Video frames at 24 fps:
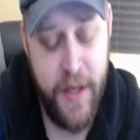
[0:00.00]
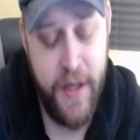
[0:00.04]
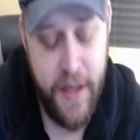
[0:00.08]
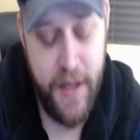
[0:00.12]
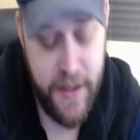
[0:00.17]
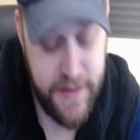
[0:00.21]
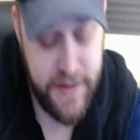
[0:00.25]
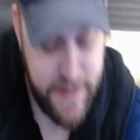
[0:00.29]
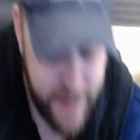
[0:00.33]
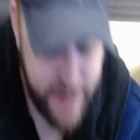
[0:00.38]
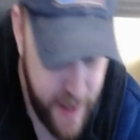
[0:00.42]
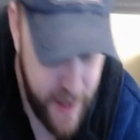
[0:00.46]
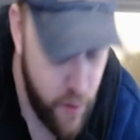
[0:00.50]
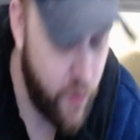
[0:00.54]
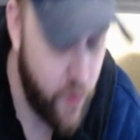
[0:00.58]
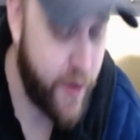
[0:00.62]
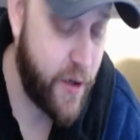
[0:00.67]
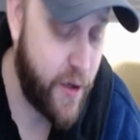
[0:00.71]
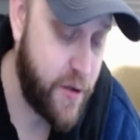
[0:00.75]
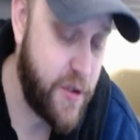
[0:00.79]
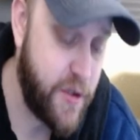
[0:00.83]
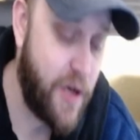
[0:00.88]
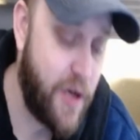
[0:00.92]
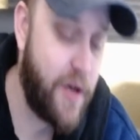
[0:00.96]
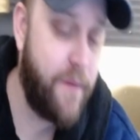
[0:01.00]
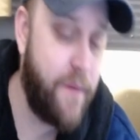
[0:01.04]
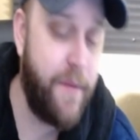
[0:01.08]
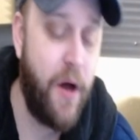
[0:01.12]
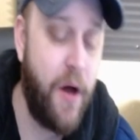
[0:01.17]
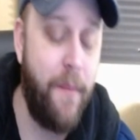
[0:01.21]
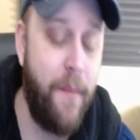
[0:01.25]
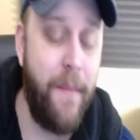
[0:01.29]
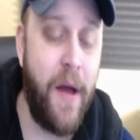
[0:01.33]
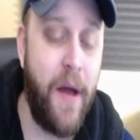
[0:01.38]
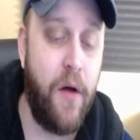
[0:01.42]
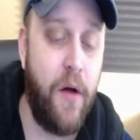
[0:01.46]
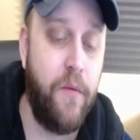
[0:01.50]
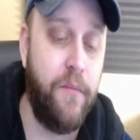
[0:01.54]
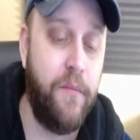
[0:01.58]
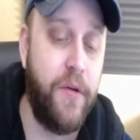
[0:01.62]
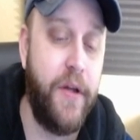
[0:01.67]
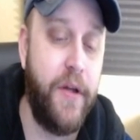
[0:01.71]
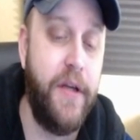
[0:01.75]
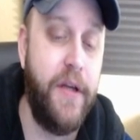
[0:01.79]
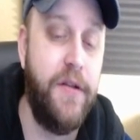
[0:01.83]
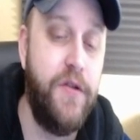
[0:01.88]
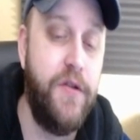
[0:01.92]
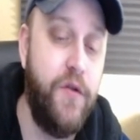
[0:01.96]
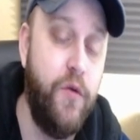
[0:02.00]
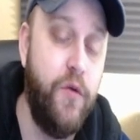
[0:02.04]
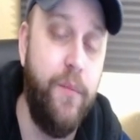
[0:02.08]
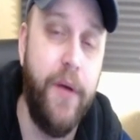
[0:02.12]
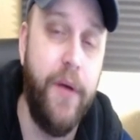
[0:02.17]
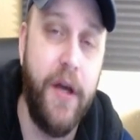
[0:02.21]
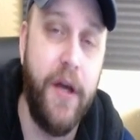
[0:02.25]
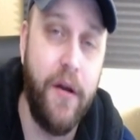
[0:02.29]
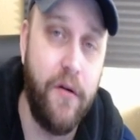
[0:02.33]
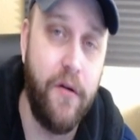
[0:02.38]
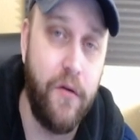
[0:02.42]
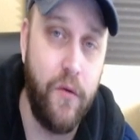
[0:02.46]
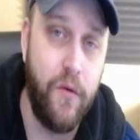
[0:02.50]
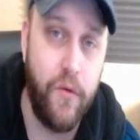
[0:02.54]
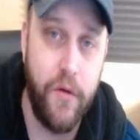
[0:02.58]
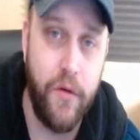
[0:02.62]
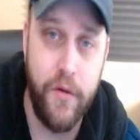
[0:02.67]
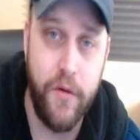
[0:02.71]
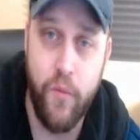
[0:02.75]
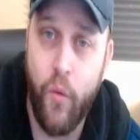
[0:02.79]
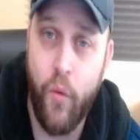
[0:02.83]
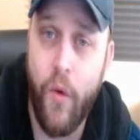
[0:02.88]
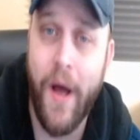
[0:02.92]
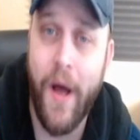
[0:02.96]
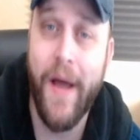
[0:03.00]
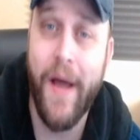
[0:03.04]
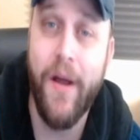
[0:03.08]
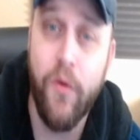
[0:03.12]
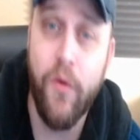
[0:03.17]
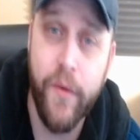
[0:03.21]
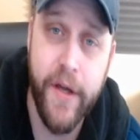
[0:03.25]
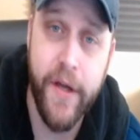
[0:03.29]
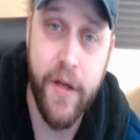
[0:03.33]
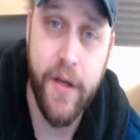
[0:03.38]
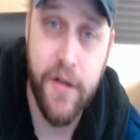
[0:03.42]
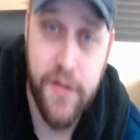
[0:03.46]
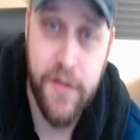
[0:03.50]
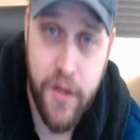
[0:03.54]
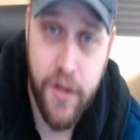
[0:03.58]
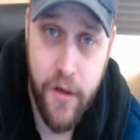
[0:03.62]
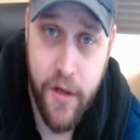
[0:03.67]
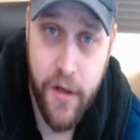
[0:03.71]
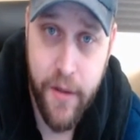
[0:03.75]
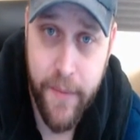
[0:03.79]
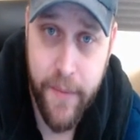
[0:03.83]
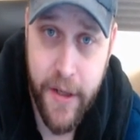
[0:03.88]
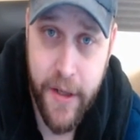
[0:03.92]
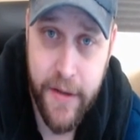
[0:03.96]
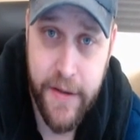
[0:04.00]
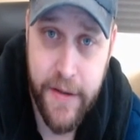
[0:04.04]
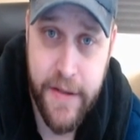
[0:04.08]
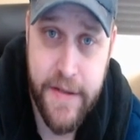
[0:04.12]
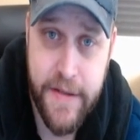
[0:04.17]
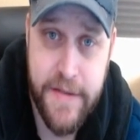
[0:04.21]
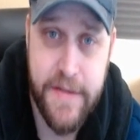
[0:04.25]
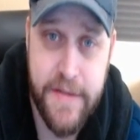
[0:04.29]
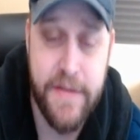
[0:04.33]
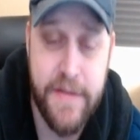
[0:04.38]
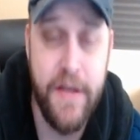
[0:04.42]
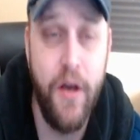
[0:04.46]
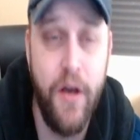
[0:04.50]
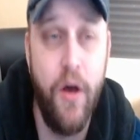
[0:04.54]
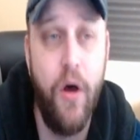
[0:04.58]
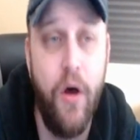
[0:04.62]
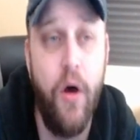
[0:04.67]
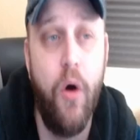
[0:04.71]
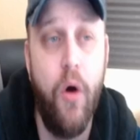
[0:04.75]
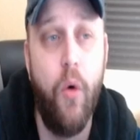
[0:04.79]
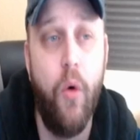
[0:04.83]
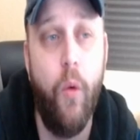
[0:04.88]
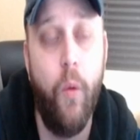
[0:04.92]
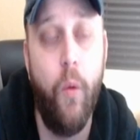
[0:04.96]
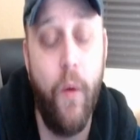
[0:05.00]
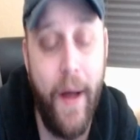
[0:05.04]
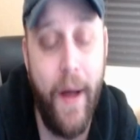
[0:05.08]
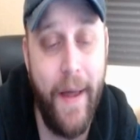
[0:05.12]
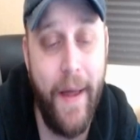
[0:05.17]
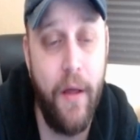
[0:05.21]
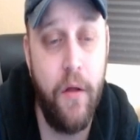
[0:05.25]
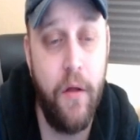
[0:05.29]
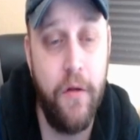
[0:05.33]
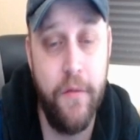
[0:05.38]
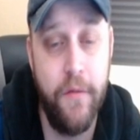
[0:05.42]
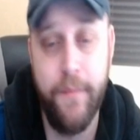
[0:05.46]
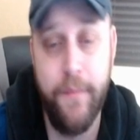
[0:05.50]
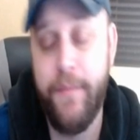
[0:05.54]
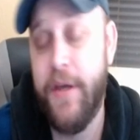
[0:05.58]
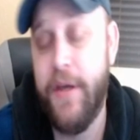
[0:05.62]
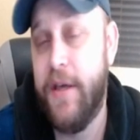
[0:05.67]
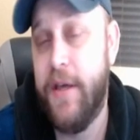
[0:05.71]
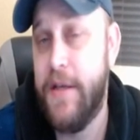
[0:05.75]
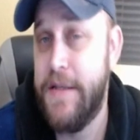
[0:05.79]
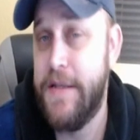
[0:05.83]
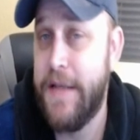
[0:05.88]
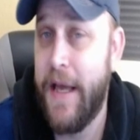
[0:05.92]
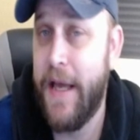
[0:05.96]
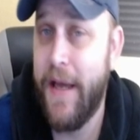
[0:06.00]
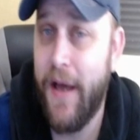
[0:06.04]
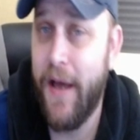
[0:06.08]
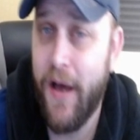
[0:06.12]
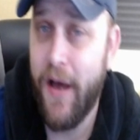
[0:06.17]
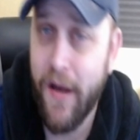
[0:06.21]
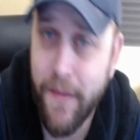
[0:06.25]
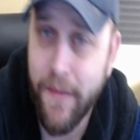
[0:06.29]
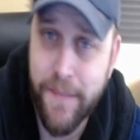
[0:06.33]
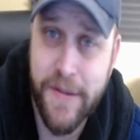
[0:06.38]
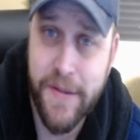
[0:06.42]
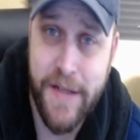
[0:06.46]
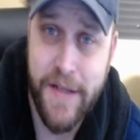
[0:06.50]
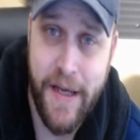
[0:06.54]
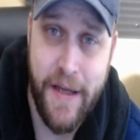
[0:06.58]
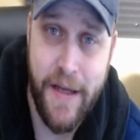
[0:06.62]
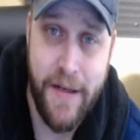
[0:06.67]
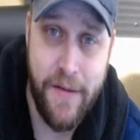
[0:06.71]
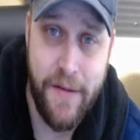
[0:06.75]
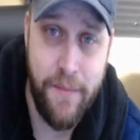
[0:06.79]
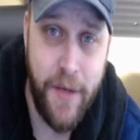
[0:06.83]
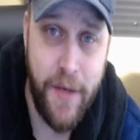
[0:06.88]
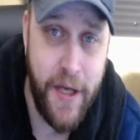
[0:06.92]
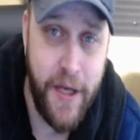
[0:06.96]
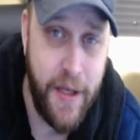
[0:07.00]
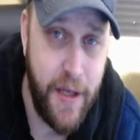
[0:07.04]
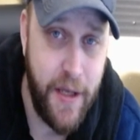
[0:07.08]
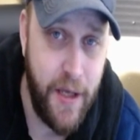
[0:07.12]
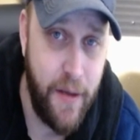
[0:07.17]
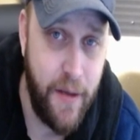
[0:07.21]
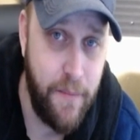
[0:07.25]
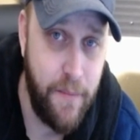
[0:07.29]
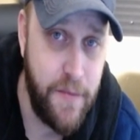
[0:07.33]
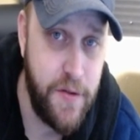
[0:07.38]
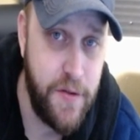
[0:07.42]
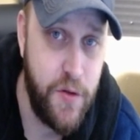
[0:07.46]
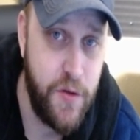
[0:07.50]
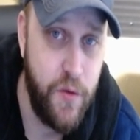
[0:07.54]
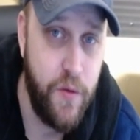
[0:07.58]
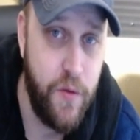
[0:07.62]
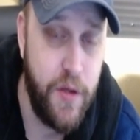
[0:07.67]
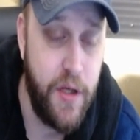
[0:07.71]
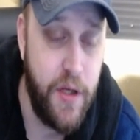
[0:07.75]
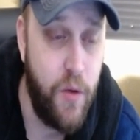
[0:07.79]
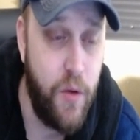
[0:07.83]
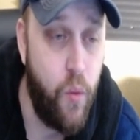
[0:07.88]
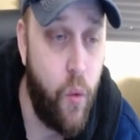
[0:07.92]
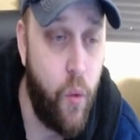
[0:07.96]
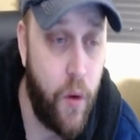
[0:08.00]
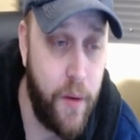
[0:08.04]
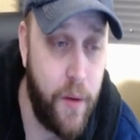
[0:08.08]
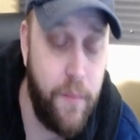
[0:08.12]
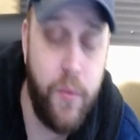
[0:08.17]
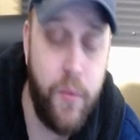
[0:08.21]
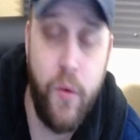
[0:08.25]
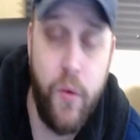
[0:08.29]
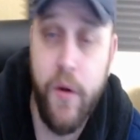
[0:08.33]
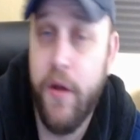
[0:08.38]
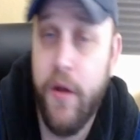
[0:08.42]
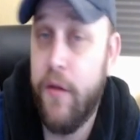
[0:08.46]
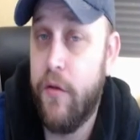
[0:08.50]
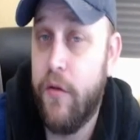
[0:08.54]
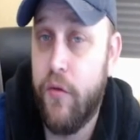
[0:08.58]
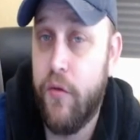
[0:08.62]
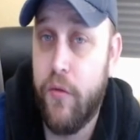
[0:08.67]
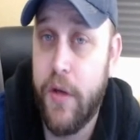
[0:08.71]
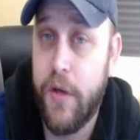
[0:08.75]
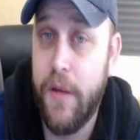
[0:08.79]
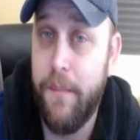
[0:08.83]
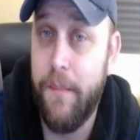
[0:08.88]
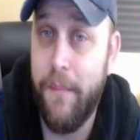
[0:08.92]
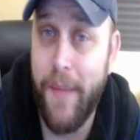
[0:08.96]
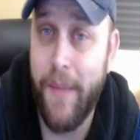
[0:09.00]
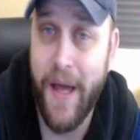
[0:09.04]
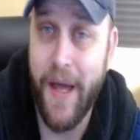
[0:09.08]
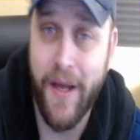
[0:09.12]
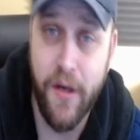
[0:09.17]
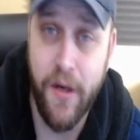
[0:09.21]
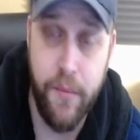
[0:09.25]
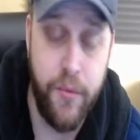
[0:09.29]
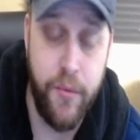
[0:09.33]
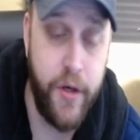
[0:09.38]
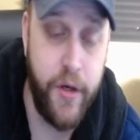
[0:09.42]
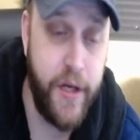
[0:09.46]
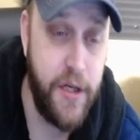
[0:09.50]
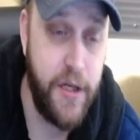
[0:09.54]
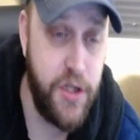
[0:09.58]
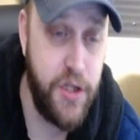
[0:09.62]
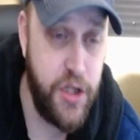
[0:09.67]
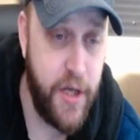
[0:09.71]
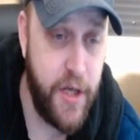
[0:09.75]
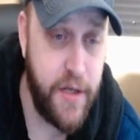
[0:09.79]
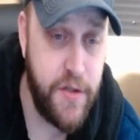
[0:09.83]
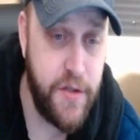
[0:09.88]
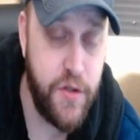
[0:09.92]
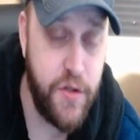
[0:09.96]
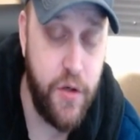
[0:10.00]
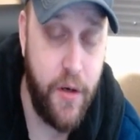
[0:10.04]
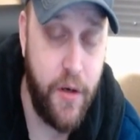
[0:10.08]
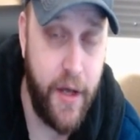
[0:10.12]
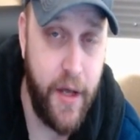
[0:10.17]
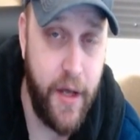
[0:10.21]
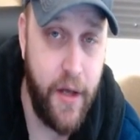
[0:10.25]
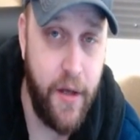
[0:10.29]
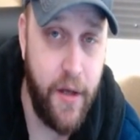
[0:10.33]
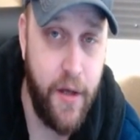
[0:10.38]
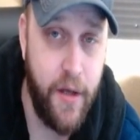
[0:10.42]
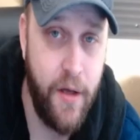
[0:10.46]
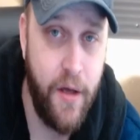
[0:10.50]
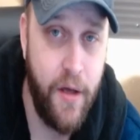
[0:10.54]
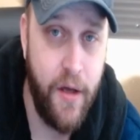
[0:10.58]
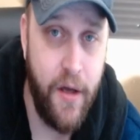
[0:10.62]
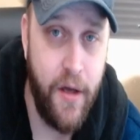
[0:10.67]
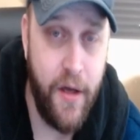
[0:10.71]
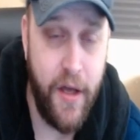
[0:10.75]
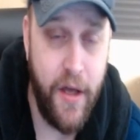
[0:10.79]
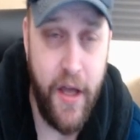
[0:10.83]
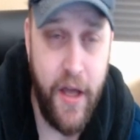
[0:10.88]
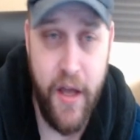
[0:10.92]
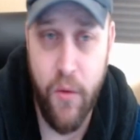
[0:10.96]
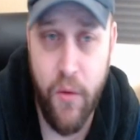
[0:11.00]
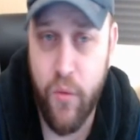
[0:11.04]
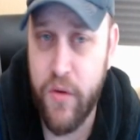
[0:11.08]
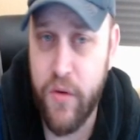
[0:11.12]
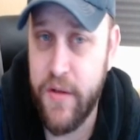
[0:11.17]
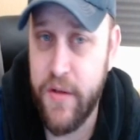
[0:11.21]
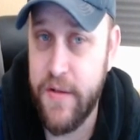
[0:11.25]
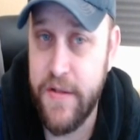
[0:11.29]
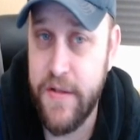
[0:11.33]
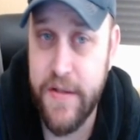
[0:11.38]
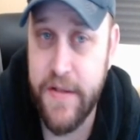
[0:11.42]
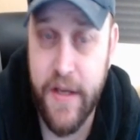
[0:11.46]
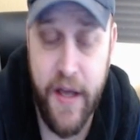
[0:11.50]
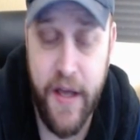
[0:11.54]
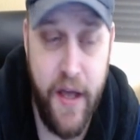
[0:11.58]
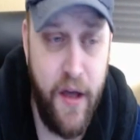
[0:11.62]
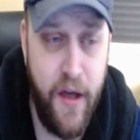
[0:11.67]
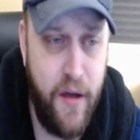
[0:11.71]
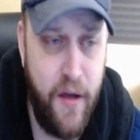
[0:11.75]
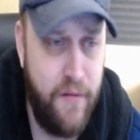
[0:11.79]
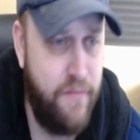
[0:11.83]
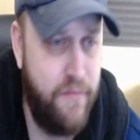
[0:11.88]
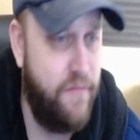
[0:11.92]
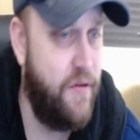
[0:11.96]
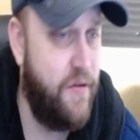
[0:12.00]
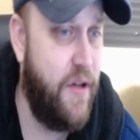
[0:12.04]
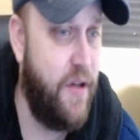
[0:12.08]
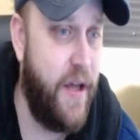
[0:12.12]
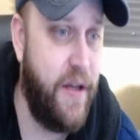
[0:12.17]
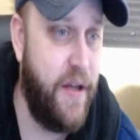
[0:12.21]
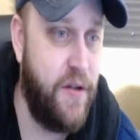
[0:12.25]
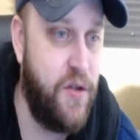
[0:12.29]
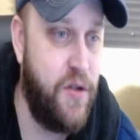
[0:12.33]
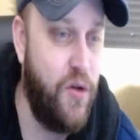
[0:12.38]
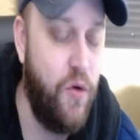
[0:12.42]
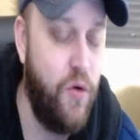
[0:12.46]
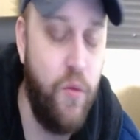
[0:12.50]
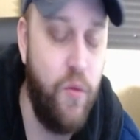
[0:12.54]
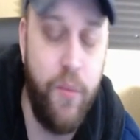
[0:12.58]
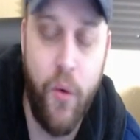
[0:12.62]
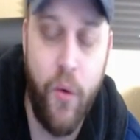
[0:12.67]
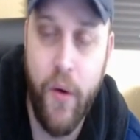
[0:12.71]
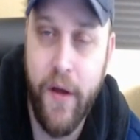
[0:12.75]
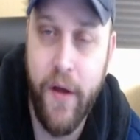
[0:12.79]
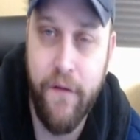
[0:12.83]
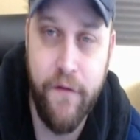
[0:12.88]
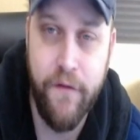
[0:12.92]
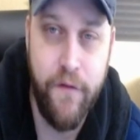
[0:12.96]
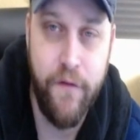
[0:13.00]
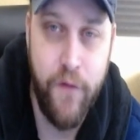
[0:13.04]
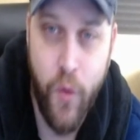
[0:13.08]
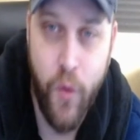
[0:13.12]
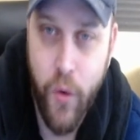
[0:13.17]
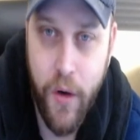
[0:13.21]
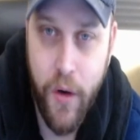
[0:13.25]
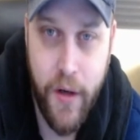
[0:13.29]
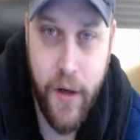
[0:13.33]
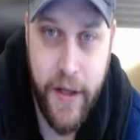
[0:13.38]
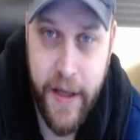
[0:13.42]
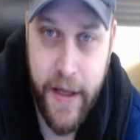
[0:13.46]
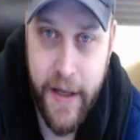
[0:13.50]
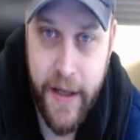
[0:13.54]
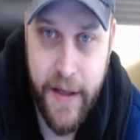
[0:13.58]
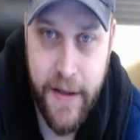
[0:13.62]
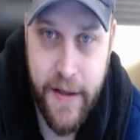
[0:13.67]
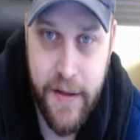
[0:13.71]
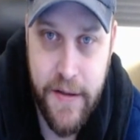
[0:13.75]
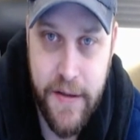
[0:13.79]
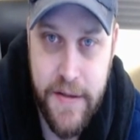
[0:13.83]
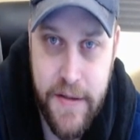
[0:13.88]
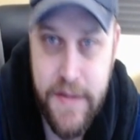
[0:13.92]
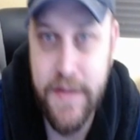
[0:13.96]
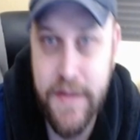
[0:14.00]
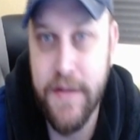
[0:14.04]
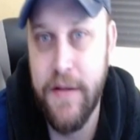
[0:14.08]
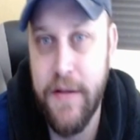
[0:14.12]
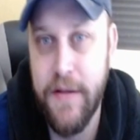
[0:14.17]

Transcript: Today we're going to talk about Mountain Blade 2 Bannerlord. And why are we going to talk about this? Well, because I updated my game to the 1.3 beta branch yesterday. It was like 2.4 gigs